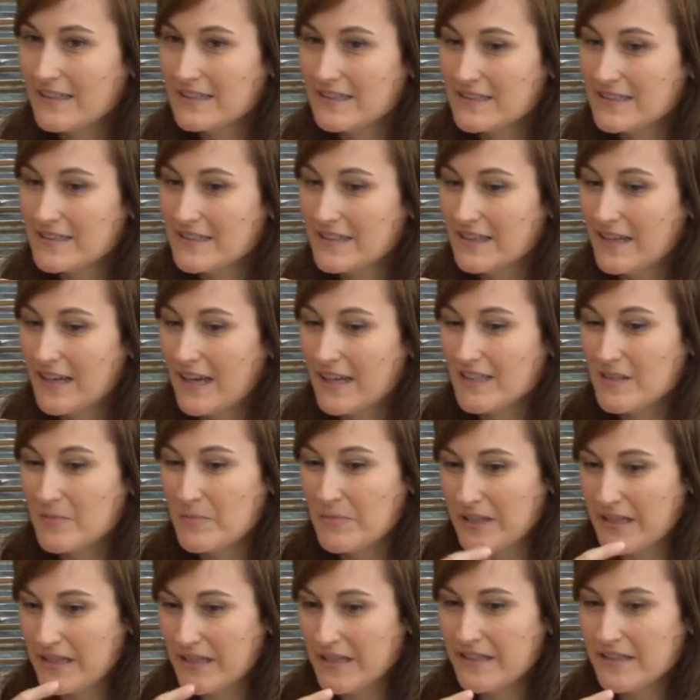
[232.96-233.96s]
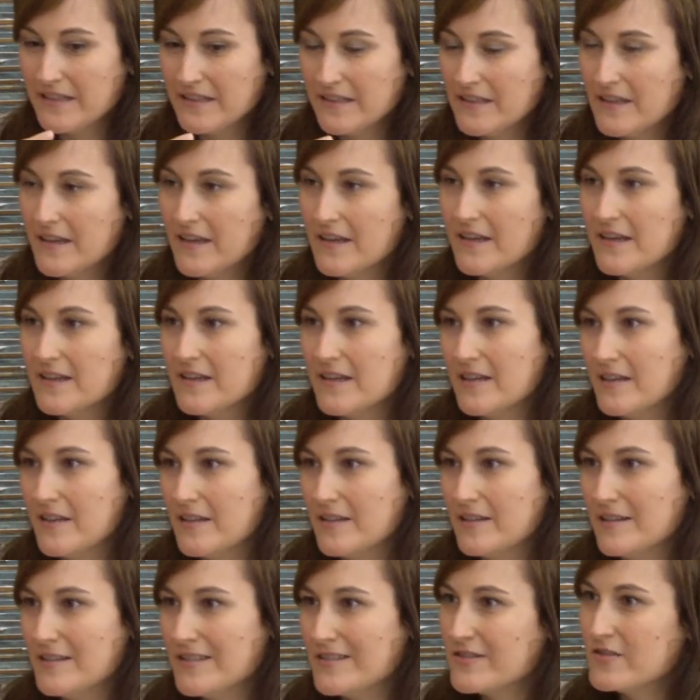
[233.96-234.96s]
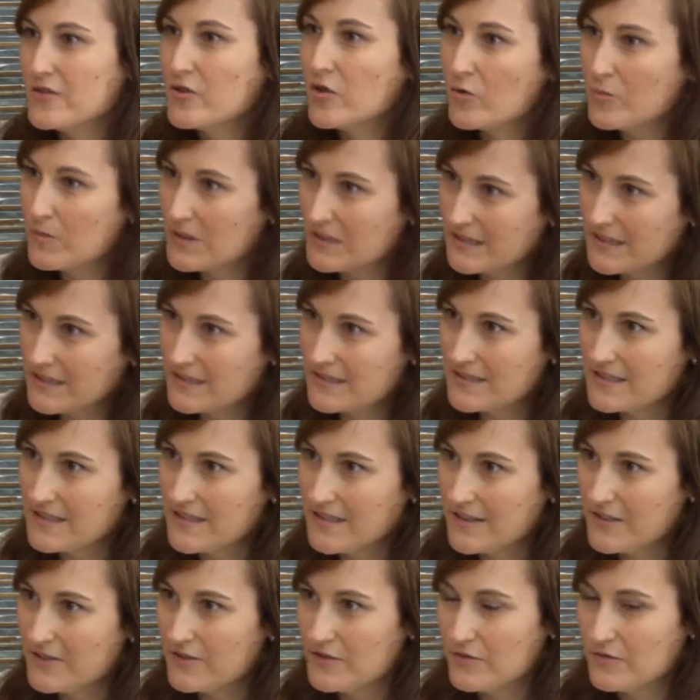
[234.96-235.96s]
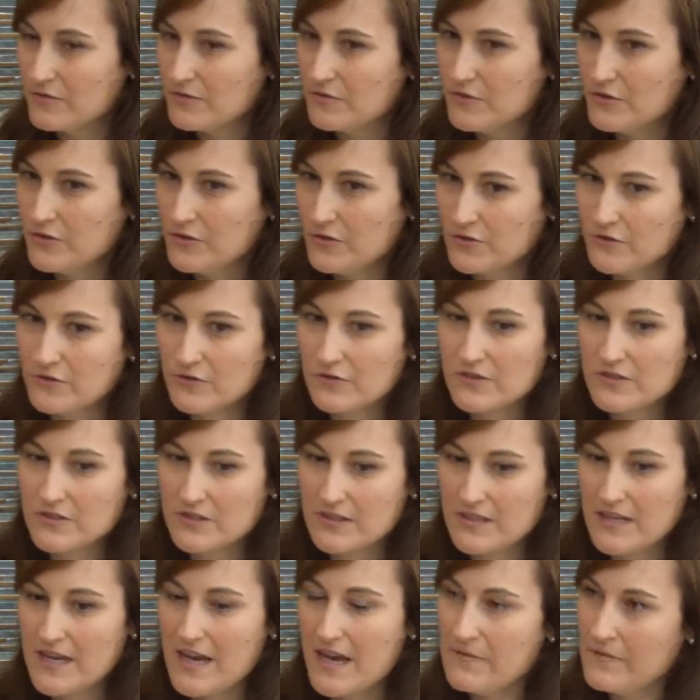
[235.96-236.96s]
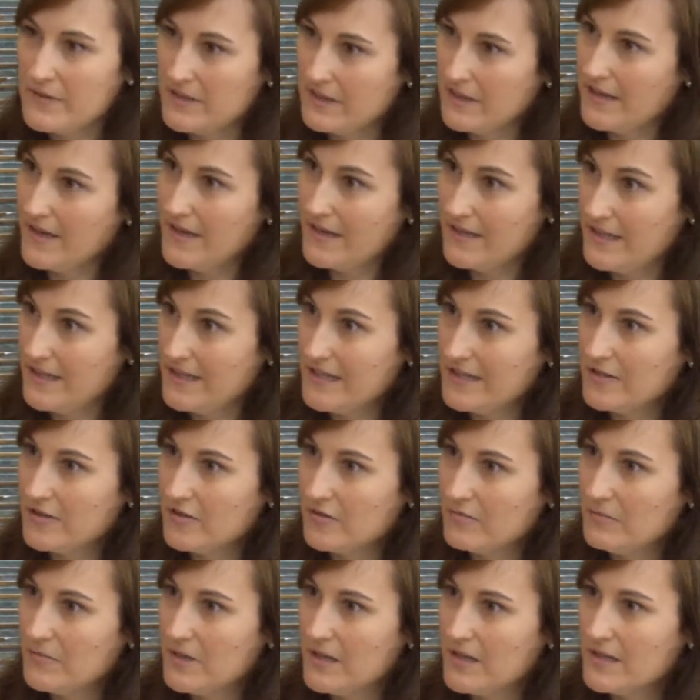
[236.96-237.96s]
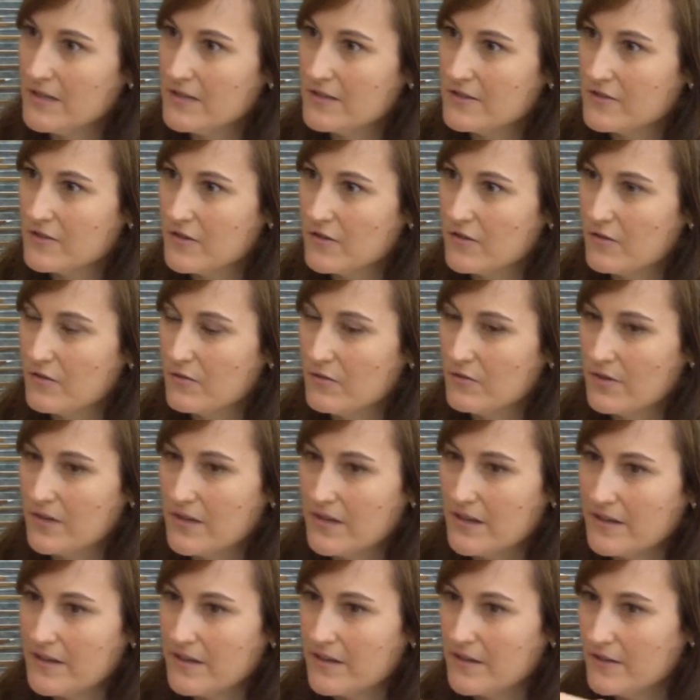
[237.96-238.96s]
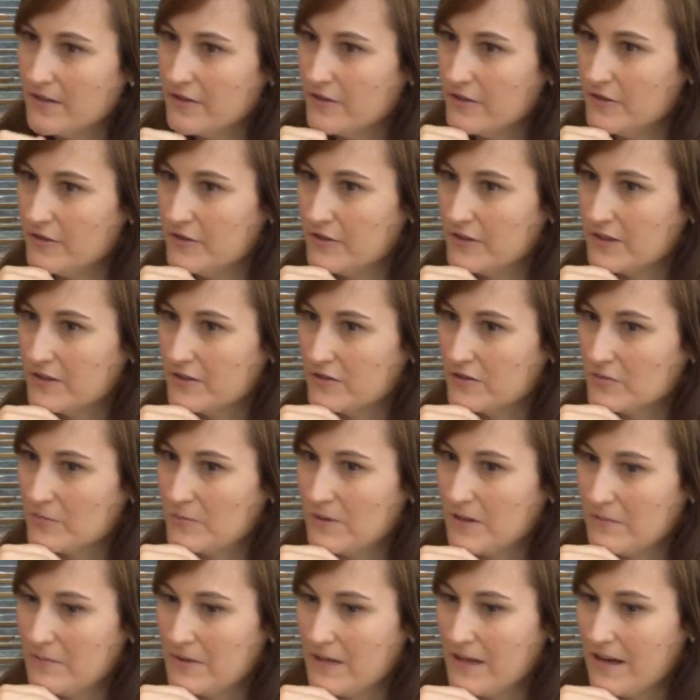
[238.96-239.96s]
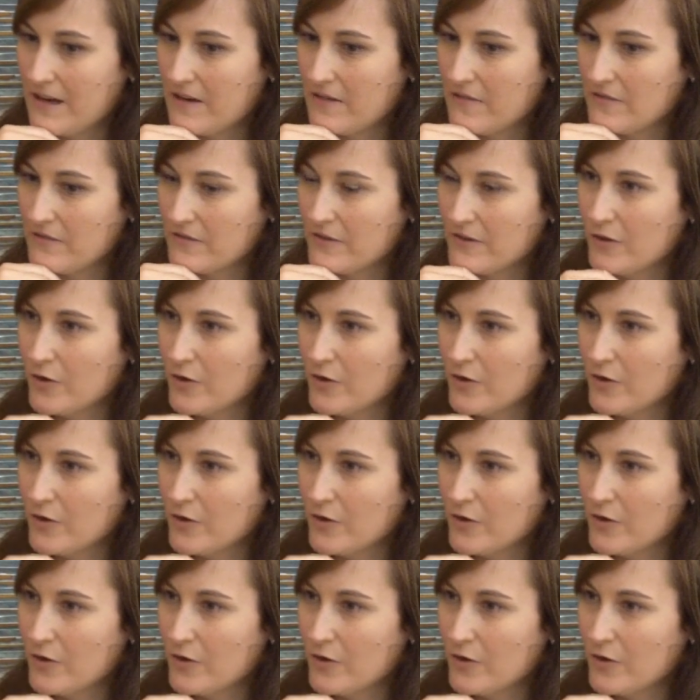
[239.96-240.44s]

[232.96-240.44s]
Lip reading: And at the beginning, it's normal that you're not having a high income. So you cannot maybe have